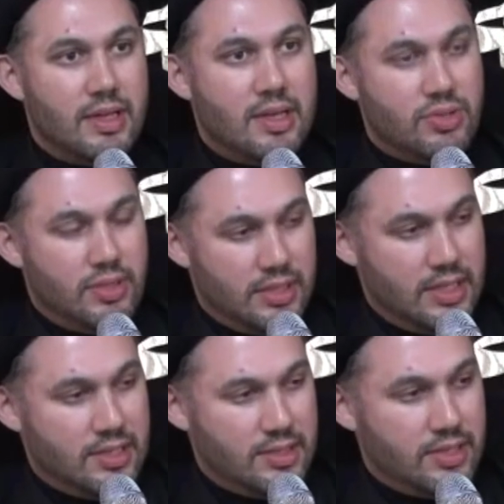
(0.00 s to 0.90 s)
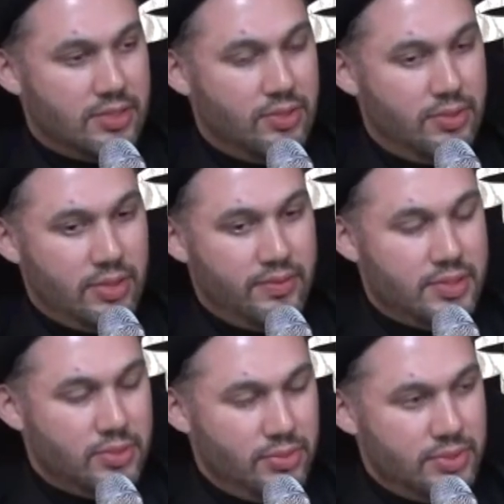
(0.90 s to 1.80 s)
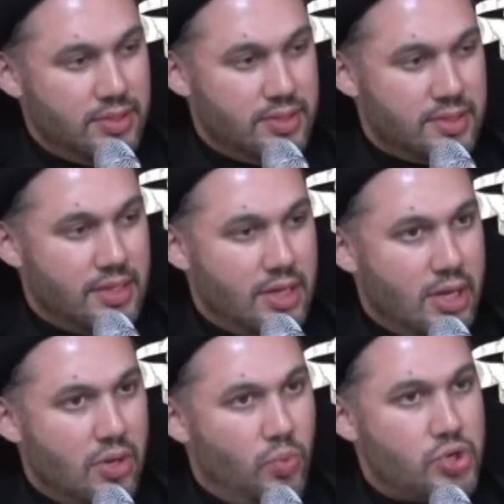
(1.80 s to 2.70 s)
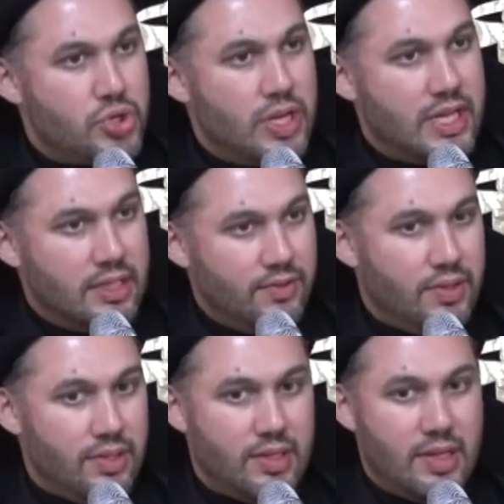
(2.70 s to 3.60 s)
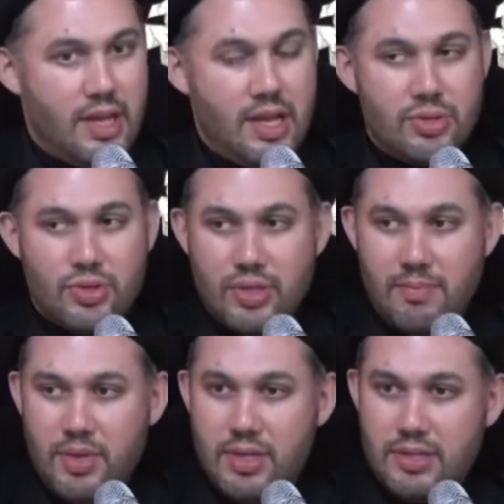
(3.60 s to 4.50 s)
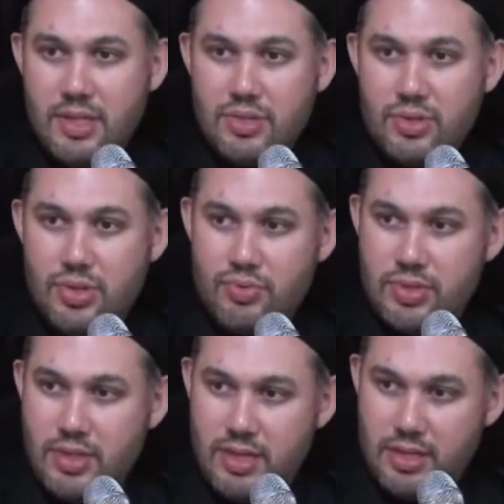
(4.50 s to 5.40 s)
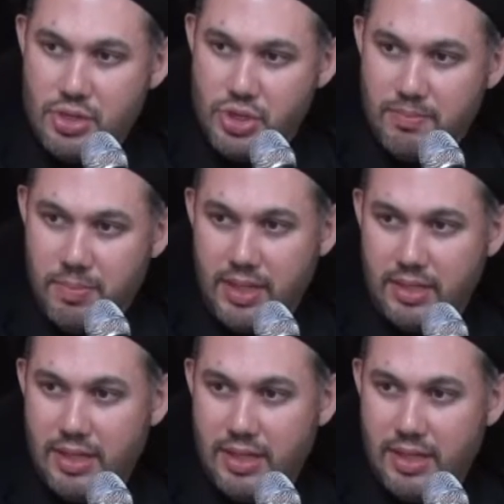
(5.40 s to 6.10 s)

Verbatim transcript: So the king says to all of his courtiers, What should I give her? So somebody says, You should return her sheep back.